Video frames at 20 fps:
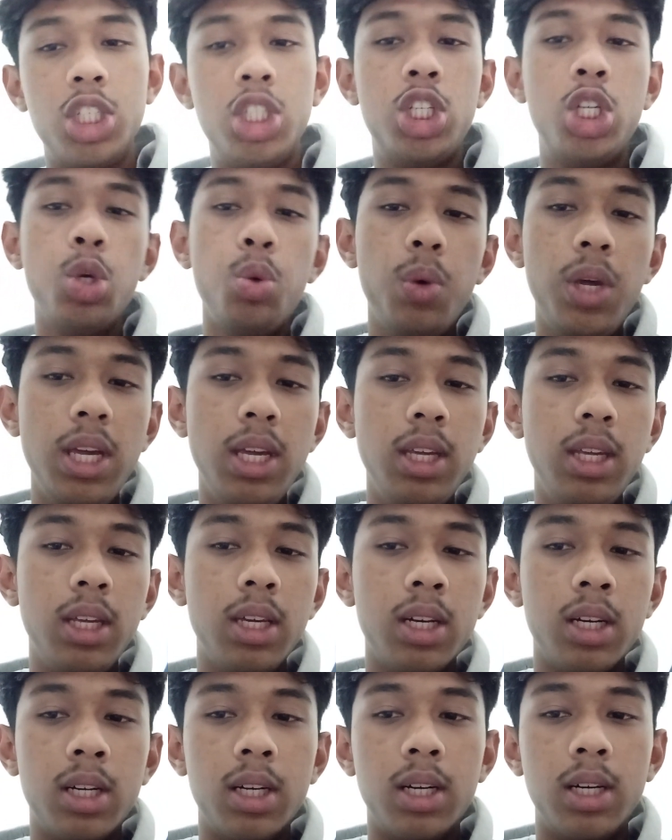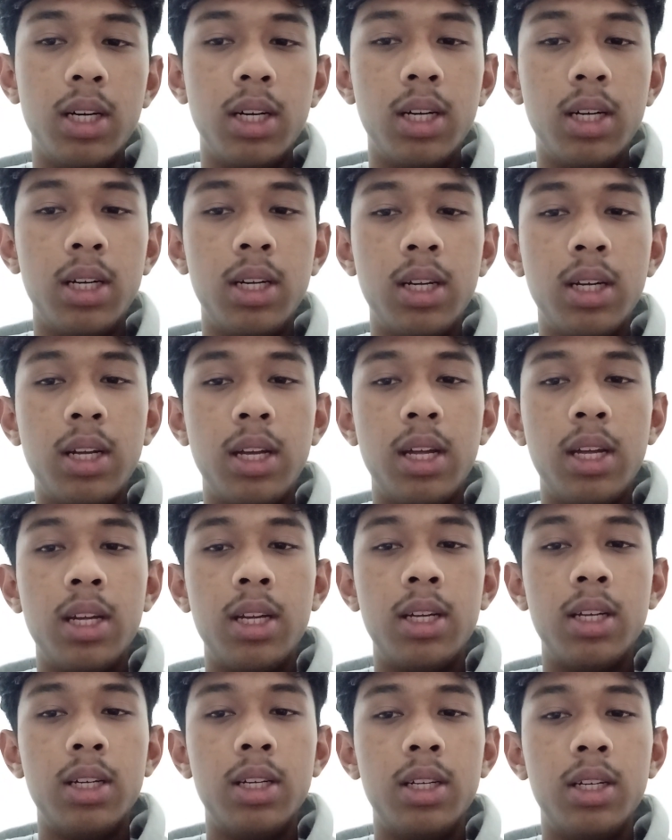chewing,
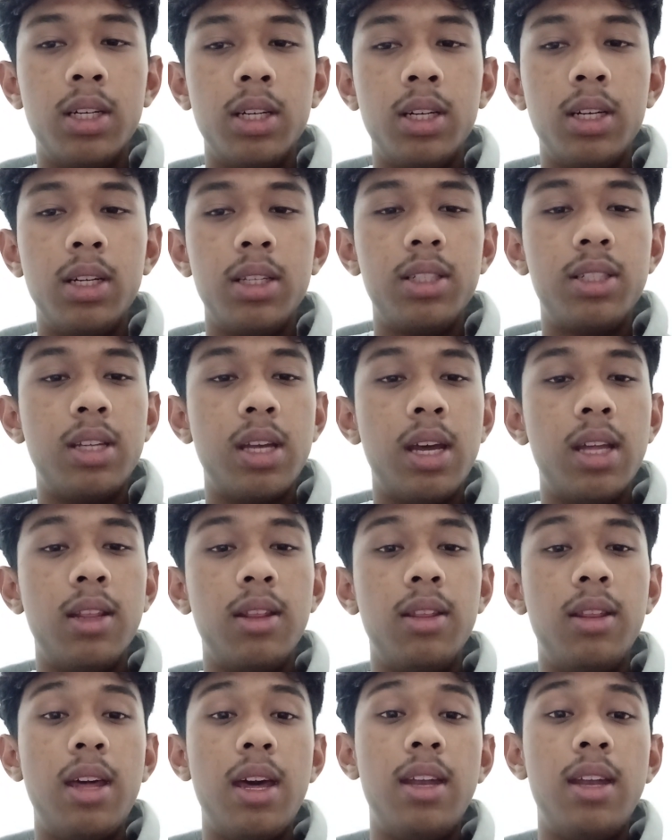and